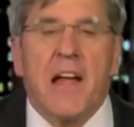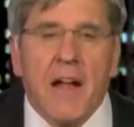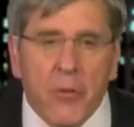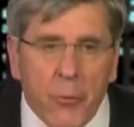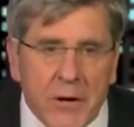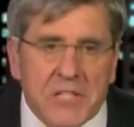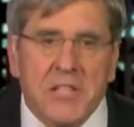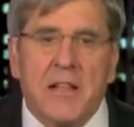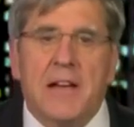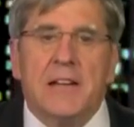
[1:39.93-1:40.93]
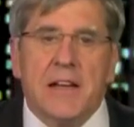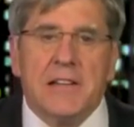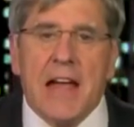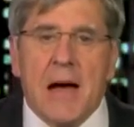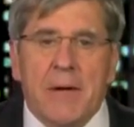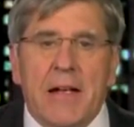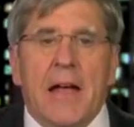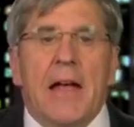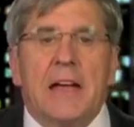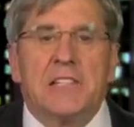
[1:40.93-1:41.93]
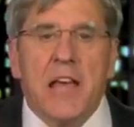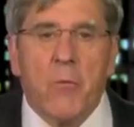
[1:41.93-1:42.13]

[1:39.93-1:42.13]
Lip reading: And the reason they did, Tammy, is they